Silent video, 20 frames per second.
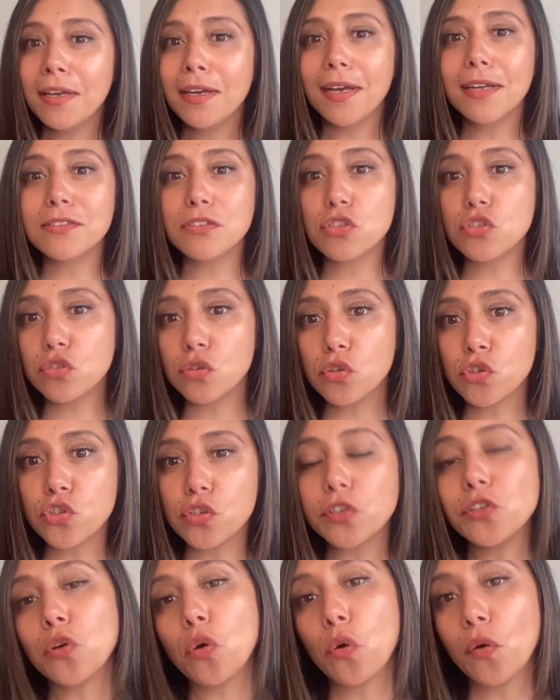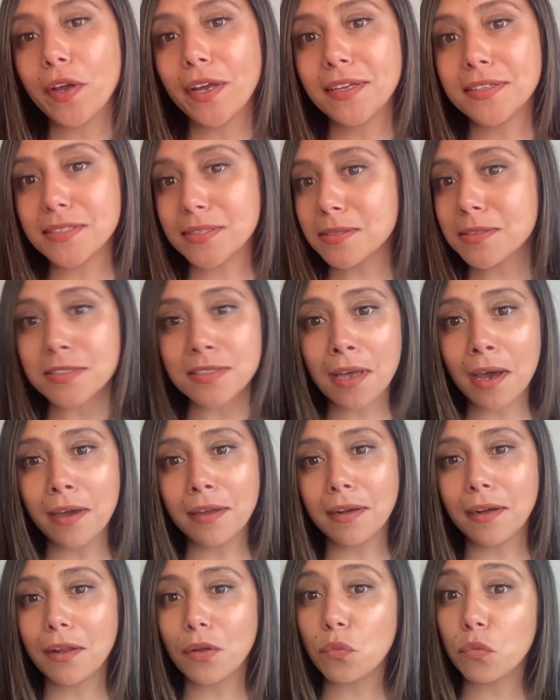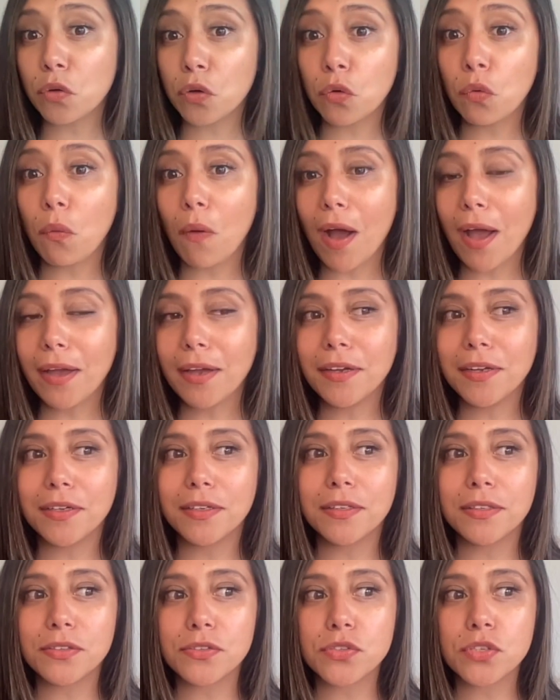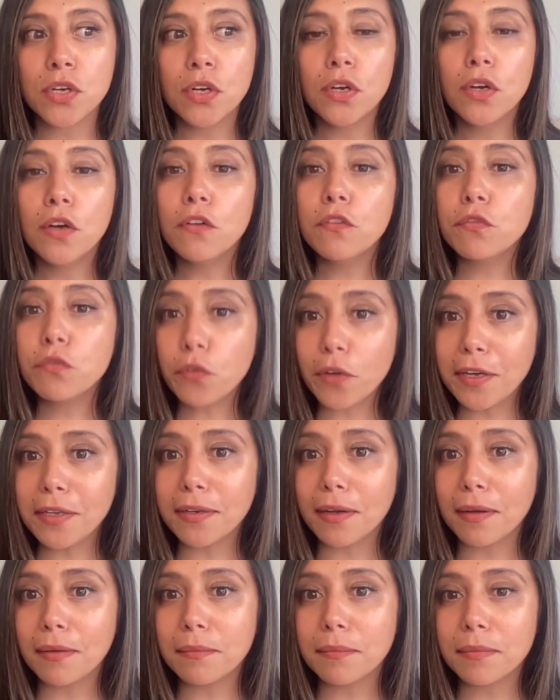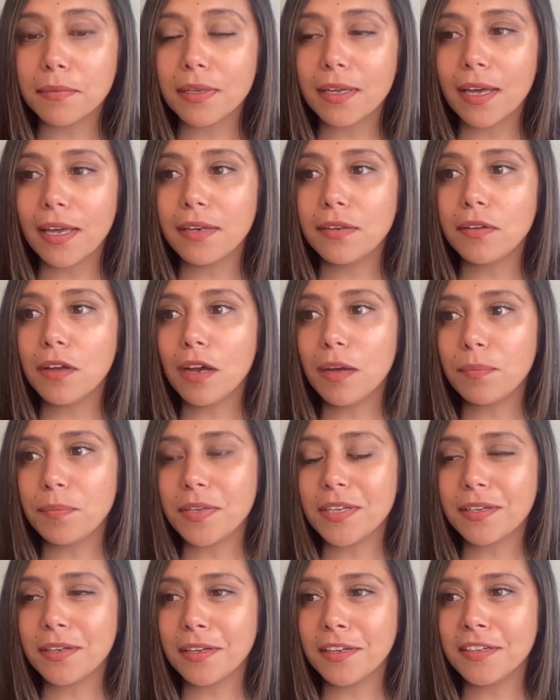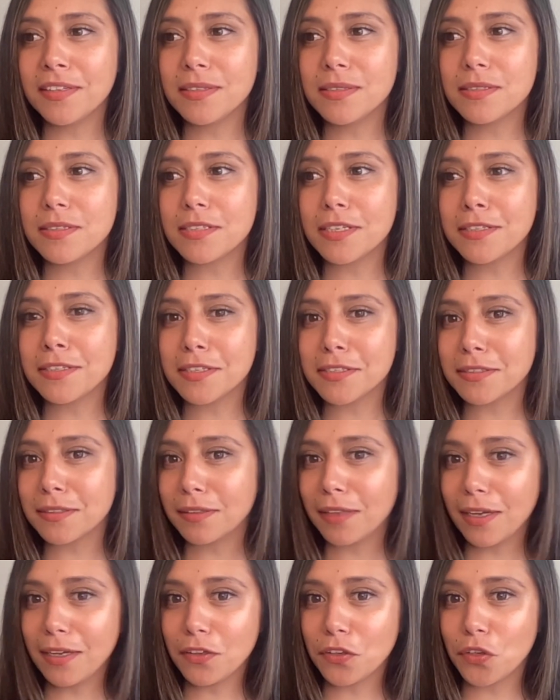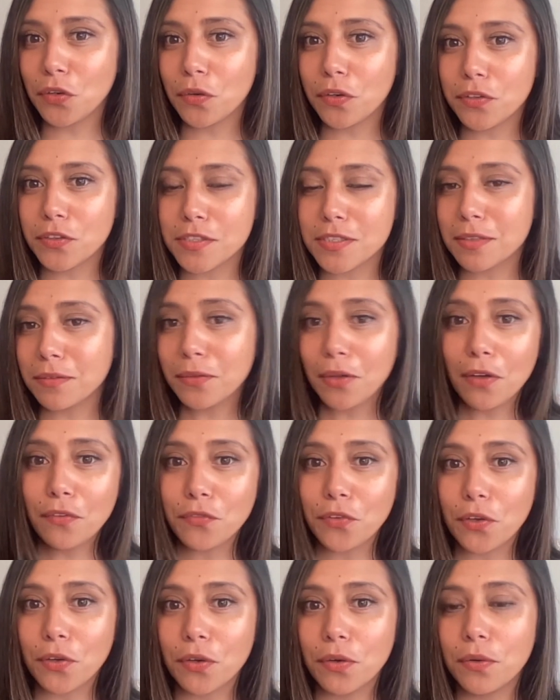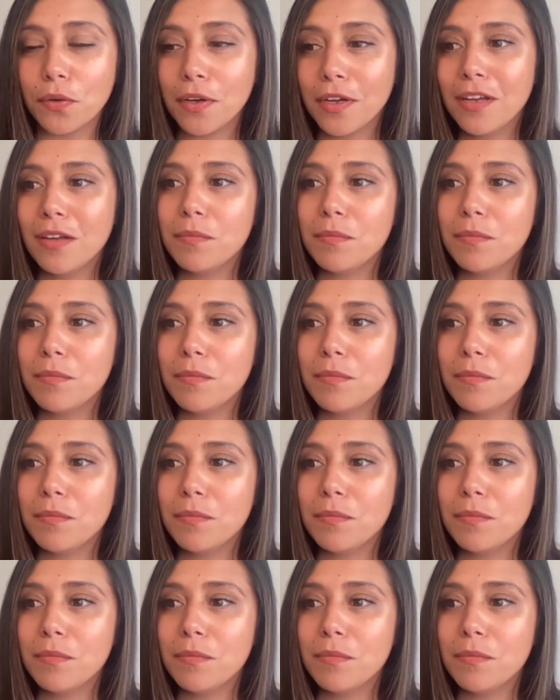It's a socially oriented sign, and it requires freedom, and not because it doesn't like you or doesn't love you,